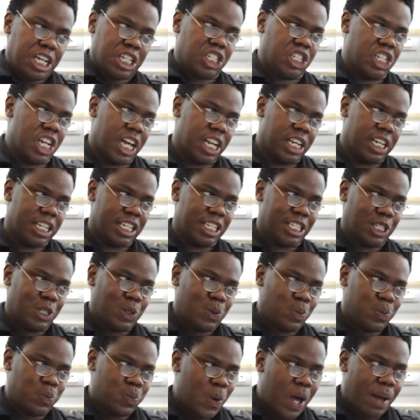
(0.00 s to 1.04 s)
gently
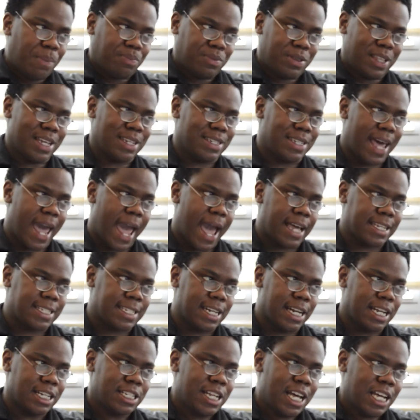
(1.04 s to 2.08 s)
swept his ass
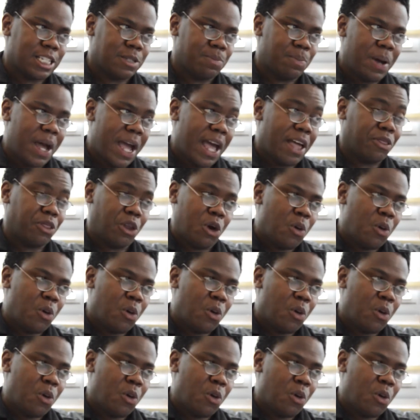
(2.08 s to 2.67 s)
in a dustpan,